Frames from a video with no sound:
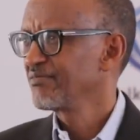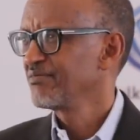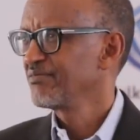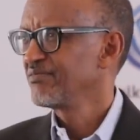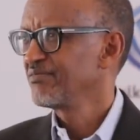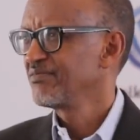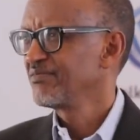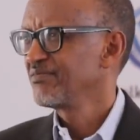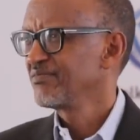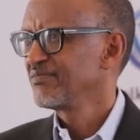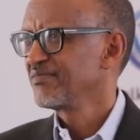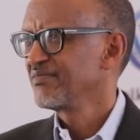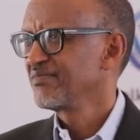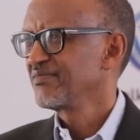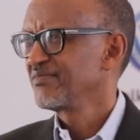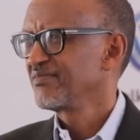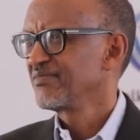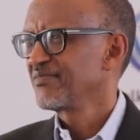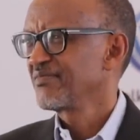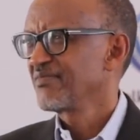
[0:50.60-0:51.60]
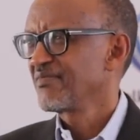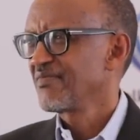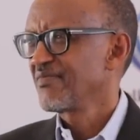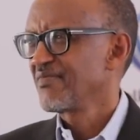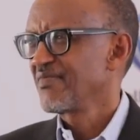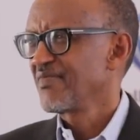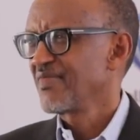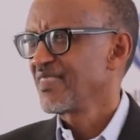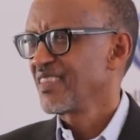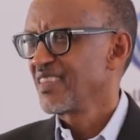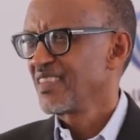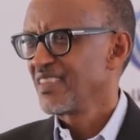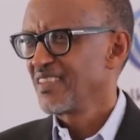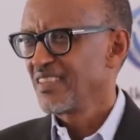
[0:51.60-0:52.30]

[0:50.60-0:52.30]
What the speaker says: [no speech]